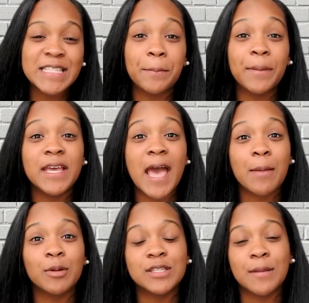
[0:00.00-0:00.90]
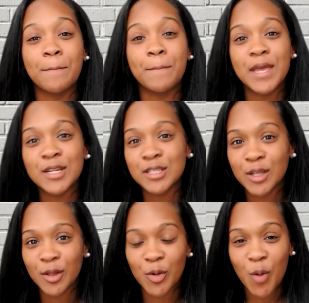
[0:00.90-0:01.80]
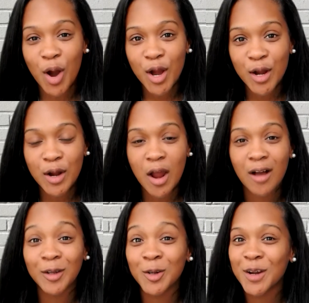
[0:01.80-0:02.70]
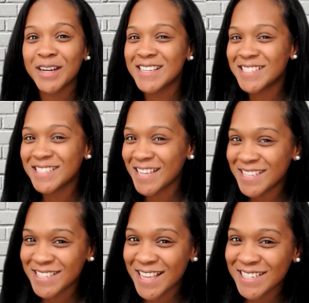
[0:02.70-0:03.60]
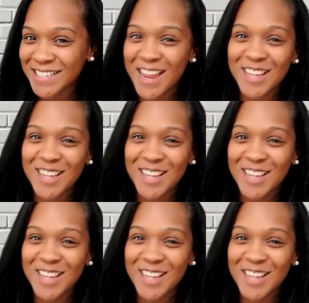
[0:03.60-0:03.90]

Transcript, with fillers: to be able to minister the word during this study session.